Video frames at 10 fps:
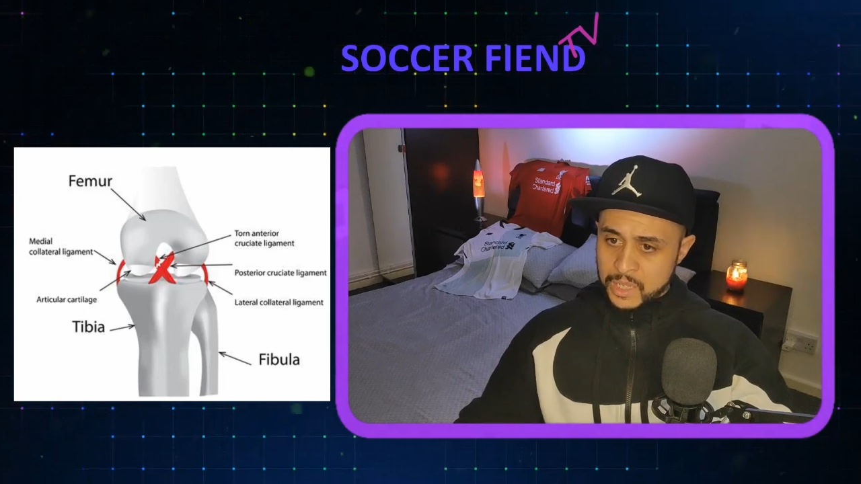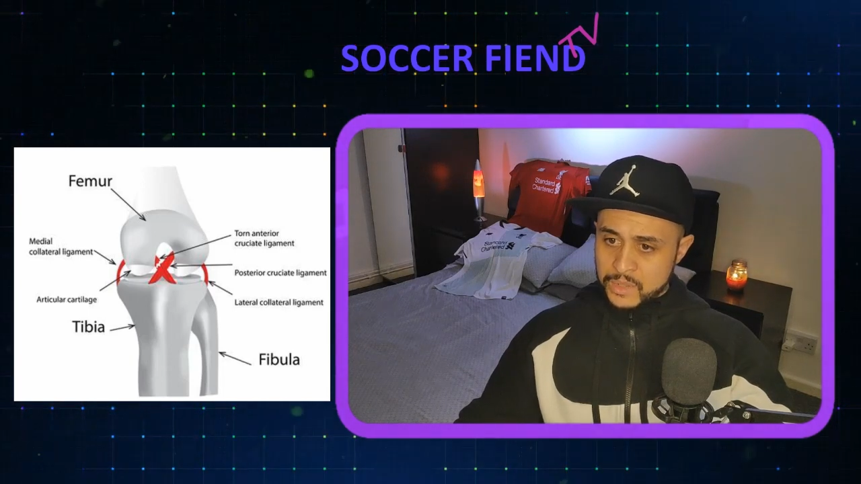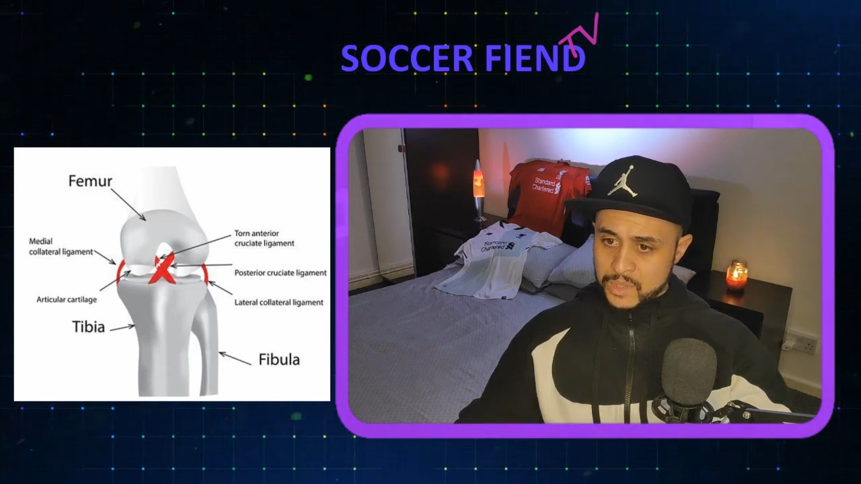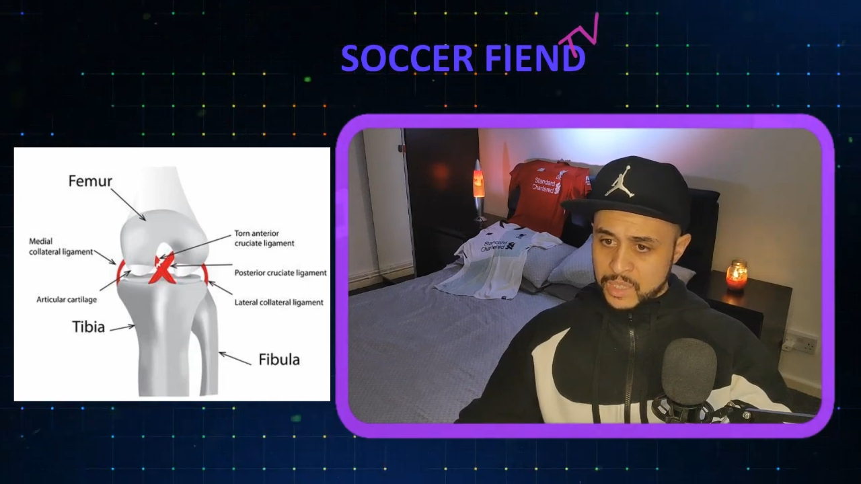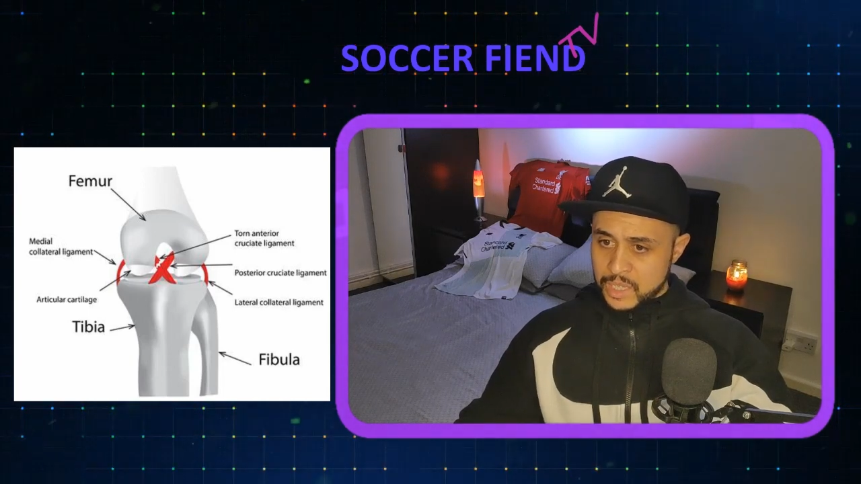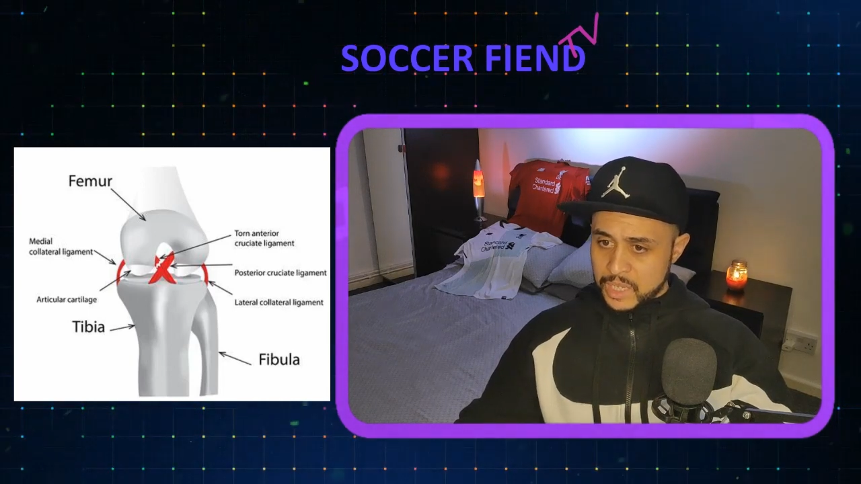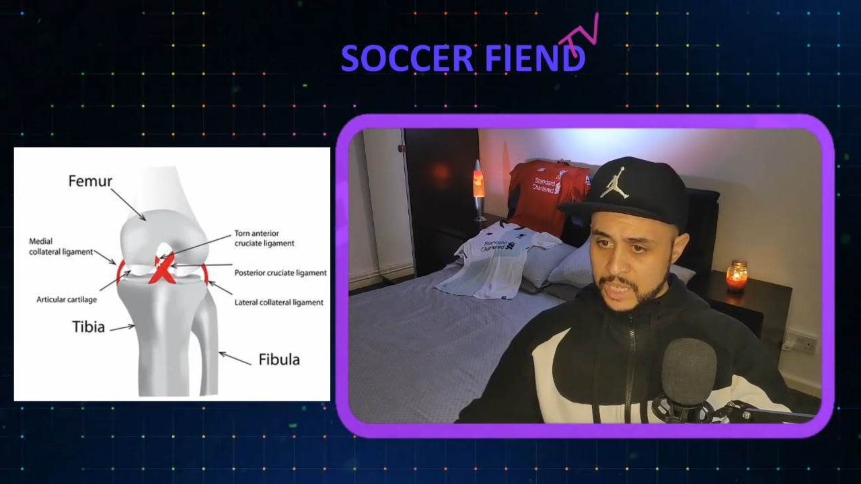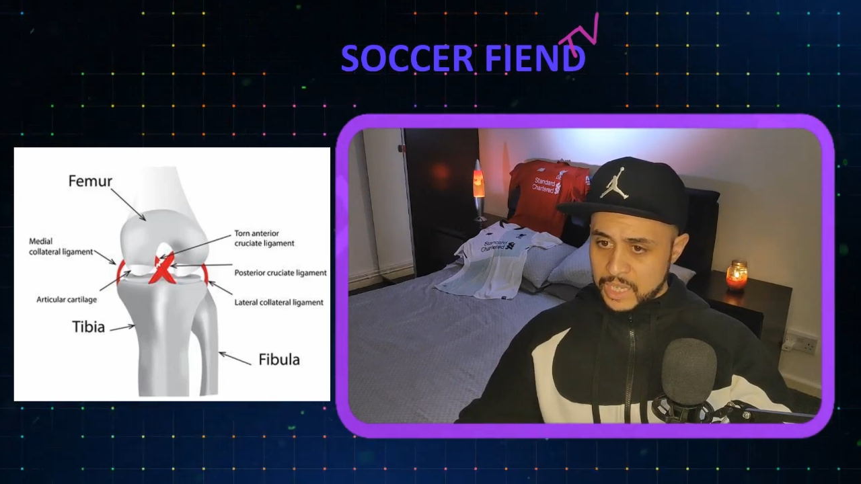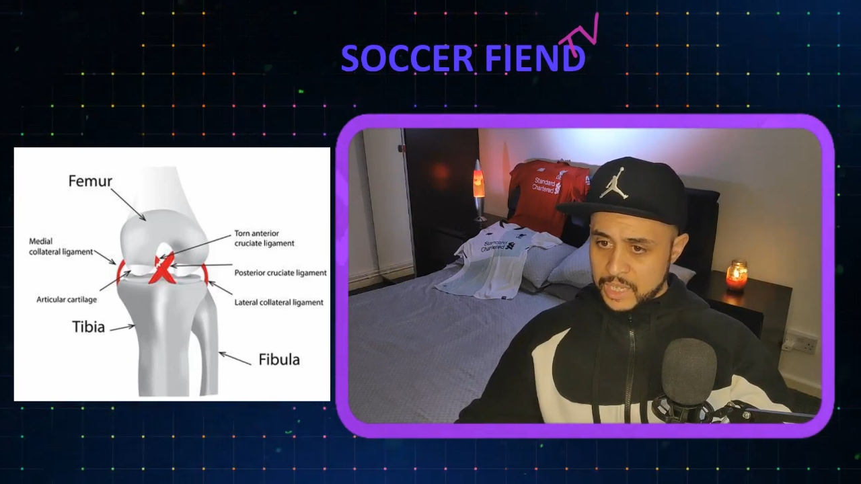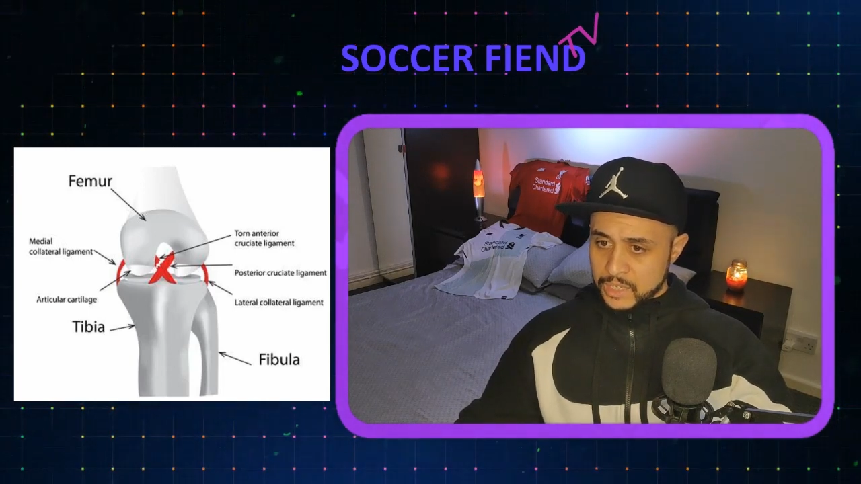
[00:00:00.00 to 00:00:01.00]

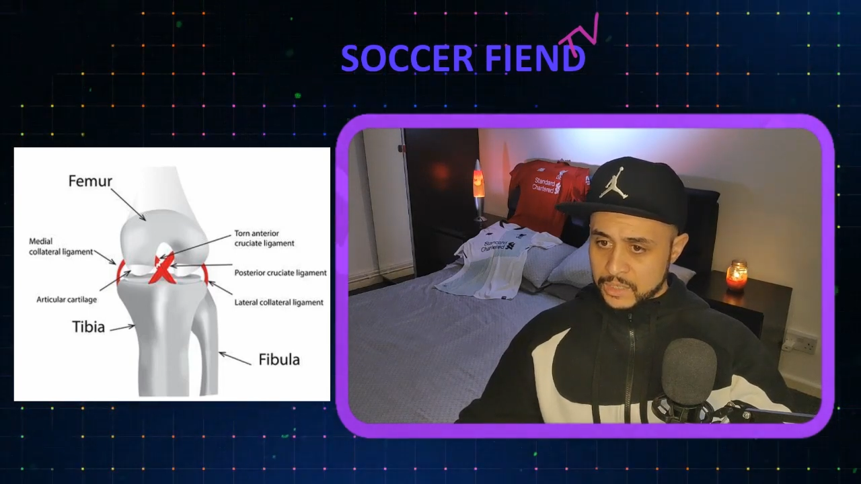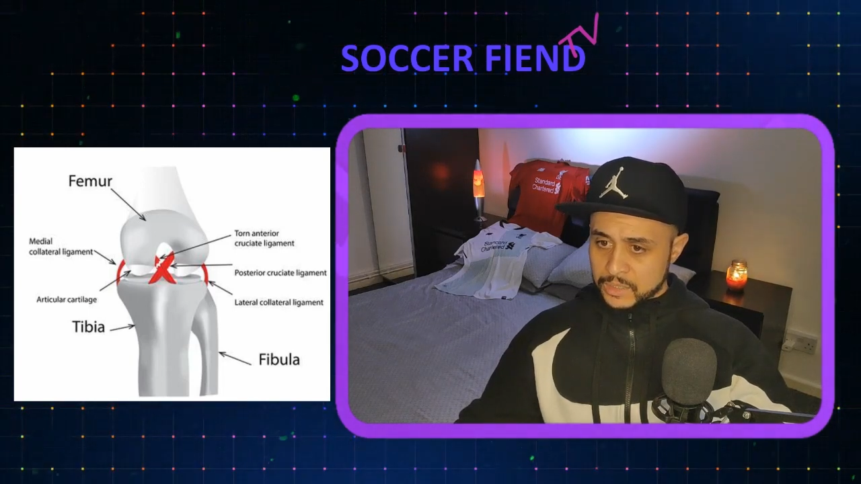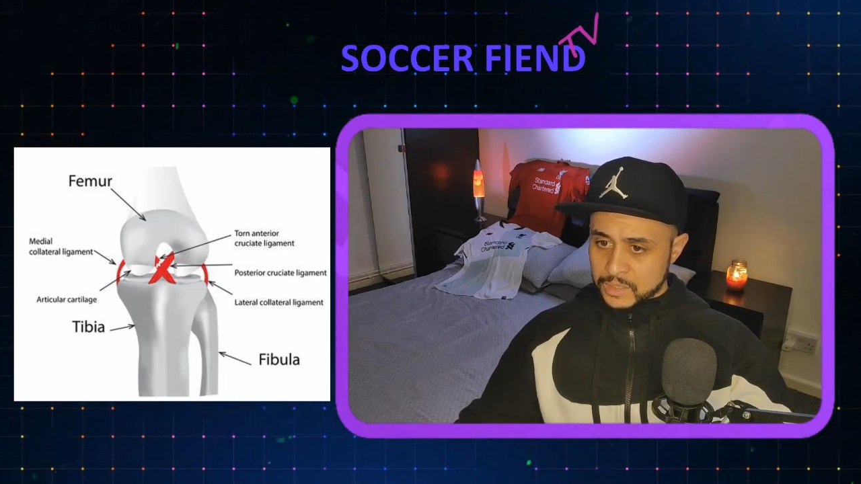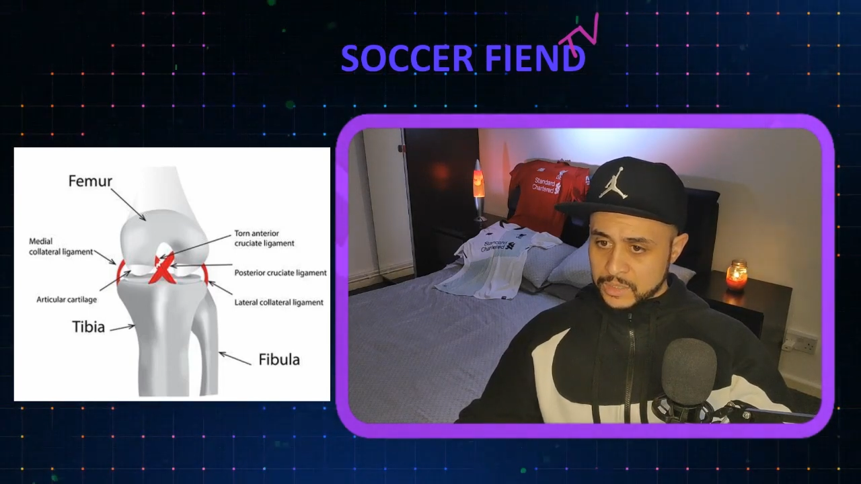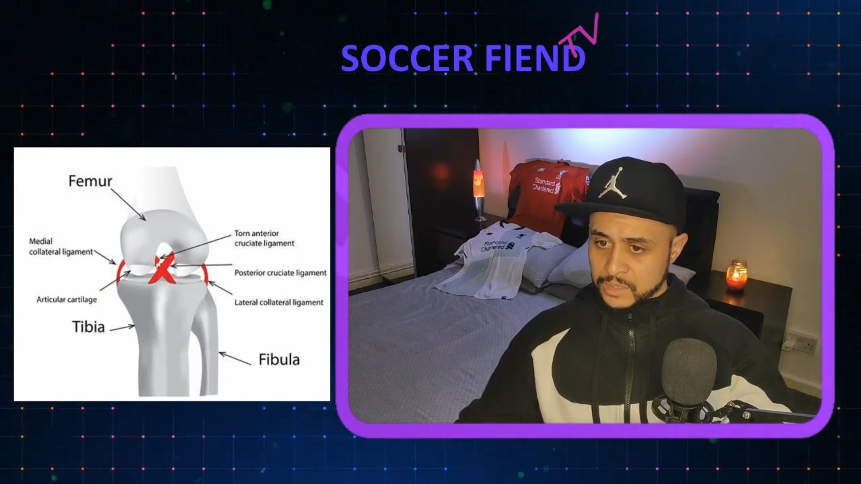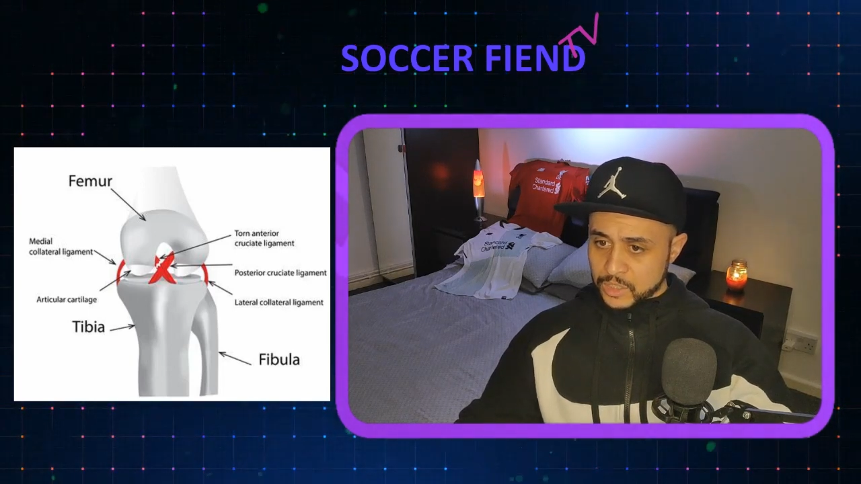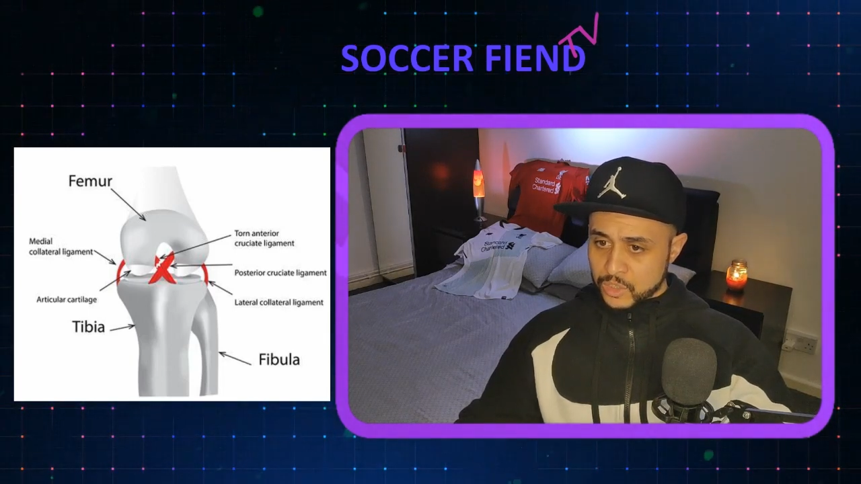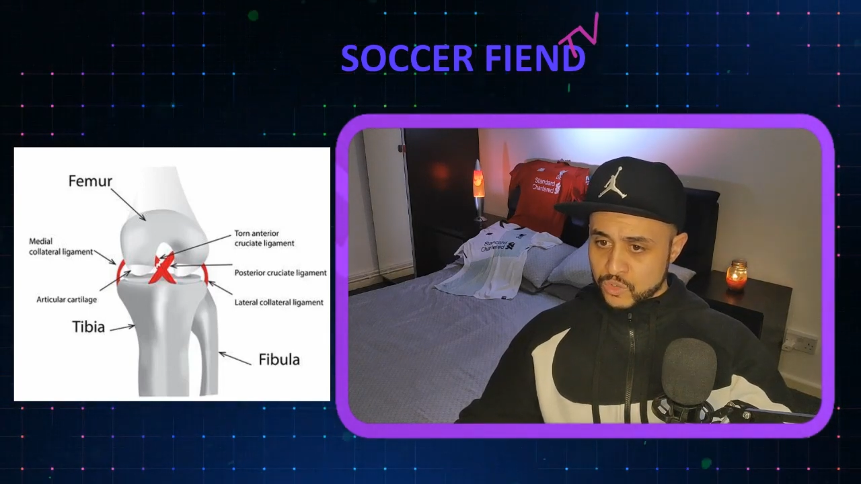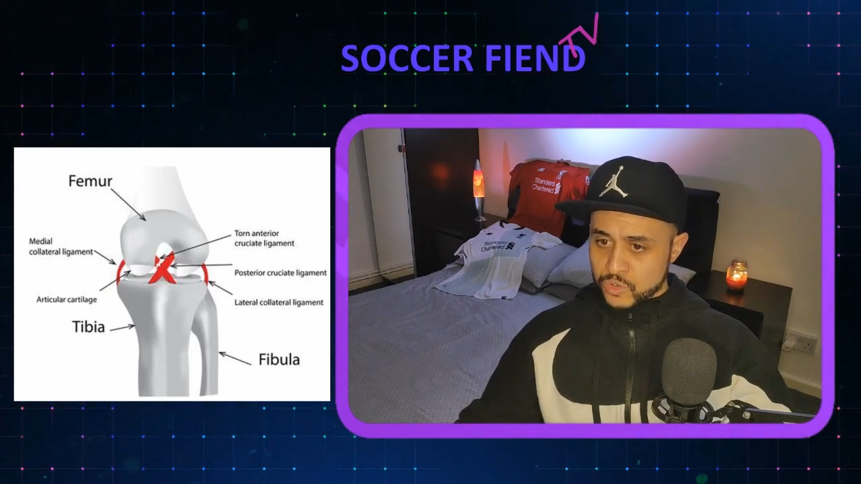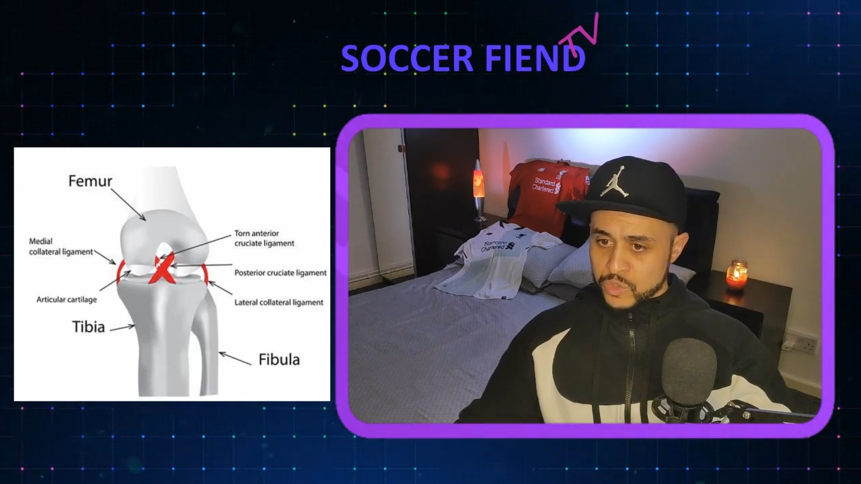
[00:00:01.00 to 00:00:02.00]
the
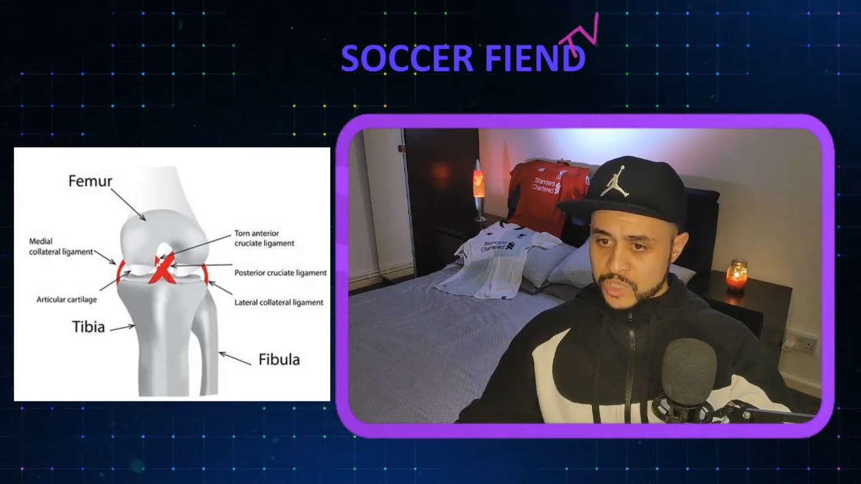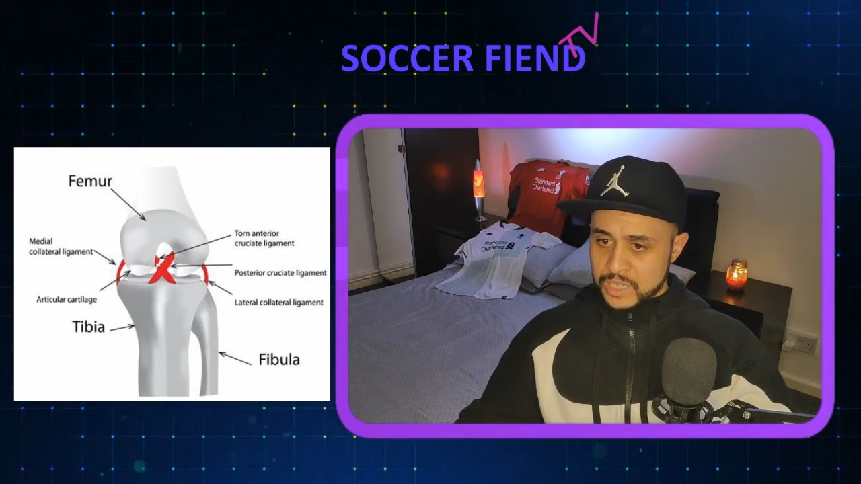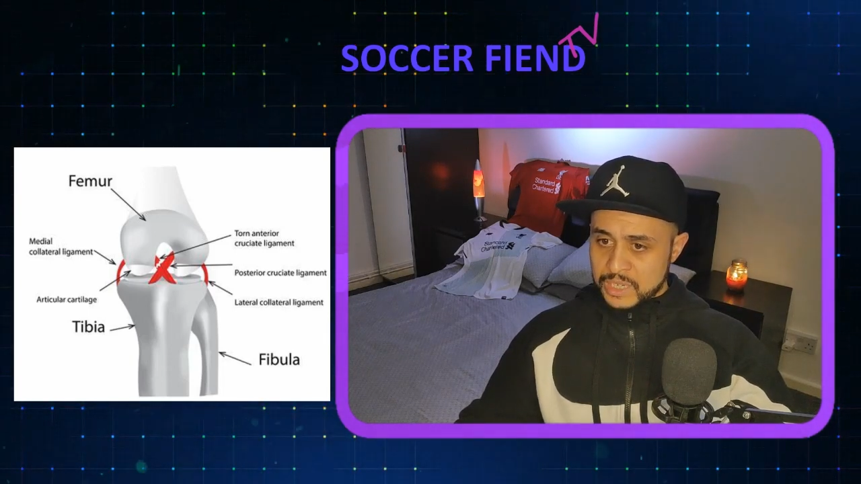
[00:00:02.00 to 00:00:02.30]
cruciate